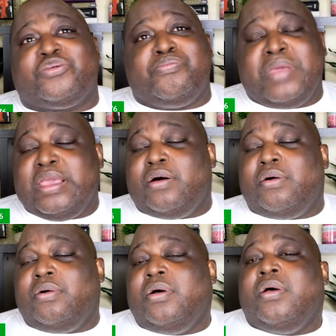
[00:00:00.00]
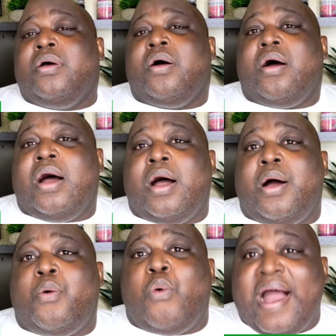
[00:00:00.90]
Mill
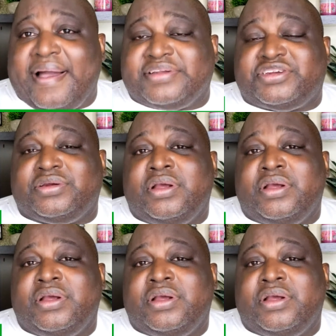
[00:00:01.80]
watch,